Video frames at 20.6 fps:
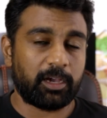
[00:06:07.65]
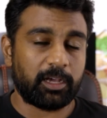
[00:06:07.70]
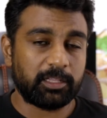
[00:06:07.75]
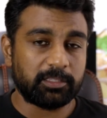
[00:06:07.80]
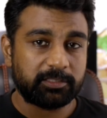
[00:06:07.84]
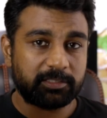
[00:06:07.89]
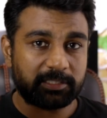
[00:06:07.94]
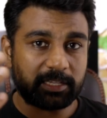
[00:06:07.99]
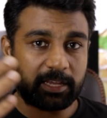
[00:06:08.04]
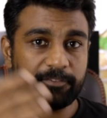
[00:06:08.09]

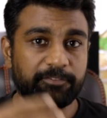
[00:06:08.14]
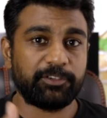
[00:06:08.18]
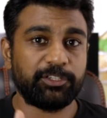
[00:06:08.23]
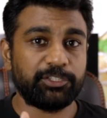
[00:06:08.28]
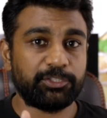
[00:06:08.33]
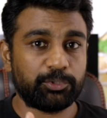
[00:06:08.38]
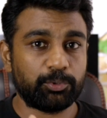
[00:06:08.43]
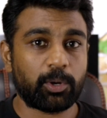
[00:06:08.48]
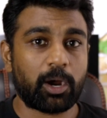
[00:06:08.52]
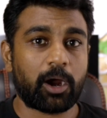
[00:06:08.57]

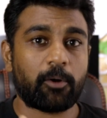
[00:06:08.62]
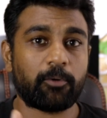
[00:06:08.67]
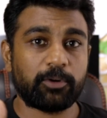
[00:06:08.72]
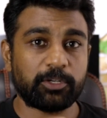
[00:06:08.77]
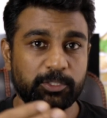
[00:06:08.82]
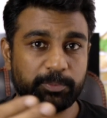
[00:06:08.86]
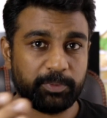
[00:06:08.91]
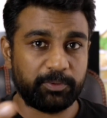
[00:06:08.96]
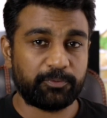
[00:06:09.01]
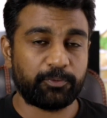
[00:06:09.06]
72
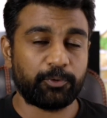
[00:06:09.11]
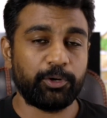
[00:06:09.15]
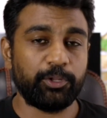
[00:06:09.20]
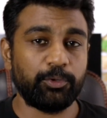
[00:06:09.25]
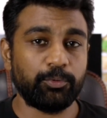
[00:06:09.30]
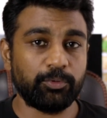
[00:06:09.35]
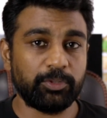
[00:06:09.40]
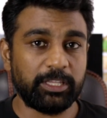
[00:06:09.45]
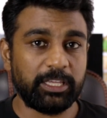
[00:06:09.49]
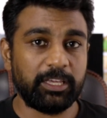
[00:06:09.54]
hours before
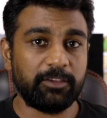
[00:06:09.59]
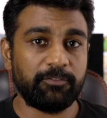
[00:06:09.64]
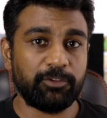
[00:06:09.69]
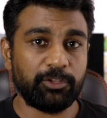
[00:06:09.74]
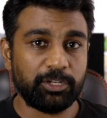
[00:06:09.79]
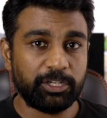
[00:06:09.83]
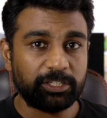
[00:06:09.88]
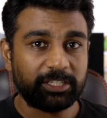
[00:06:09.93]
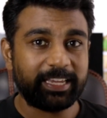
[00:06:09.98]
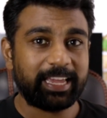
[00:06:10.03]
you leave, you
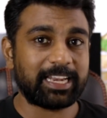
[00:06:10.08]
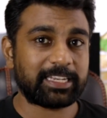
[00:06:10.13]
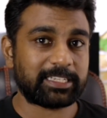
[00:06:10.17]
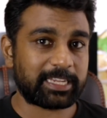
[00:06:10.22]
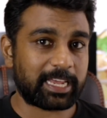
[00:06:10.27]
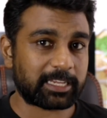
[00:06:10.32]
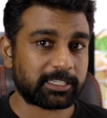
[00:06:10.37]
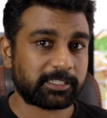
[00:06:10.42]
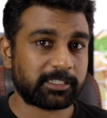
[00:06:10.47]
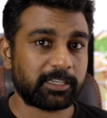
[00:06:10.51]
need to get
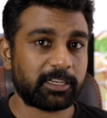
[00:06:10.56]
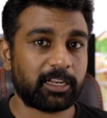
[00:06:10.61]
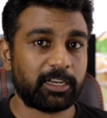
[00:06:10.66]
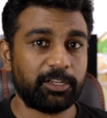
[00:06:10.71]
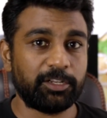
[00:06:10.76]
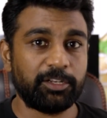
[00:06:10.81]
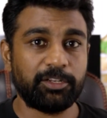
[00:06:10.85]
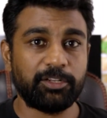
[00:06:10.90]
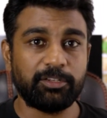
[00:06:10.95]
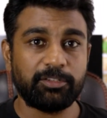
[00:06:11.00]
tested and
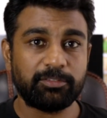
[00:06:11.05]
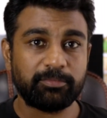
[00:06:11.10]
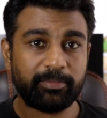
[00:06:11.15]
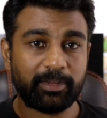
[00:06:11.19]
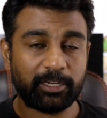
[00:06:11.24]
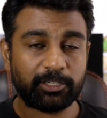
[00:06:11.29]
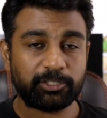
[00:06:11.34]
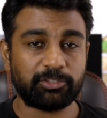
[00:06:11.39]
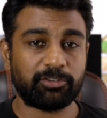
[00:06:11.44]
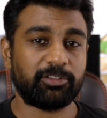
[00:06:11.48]
you need to
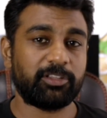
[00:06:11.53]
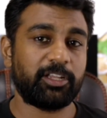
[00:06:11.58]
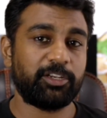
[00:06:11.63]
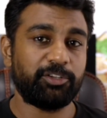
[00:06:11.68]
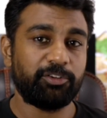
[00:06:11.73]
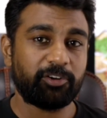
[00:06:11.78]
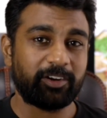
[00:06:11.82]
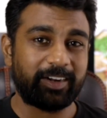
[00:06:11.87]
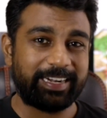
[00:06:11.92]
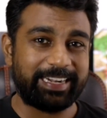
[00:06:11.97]
make sure that
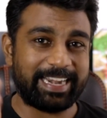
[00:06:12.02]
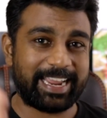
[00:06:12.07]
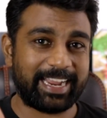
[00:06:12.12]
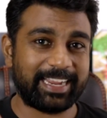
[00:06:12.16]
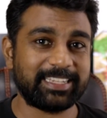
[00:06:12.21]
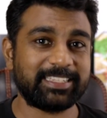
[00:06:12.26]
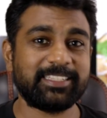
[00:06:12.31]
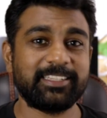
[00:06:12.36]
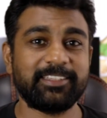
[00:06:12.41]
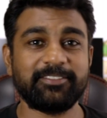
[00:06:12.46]
you are
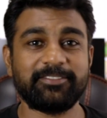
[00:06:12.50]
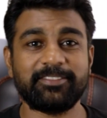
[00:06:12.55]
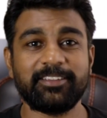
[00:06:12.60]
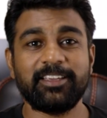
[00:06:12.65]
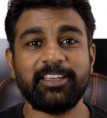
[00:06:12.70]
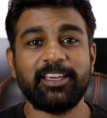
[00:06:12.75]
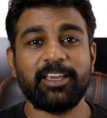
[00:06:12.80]
negative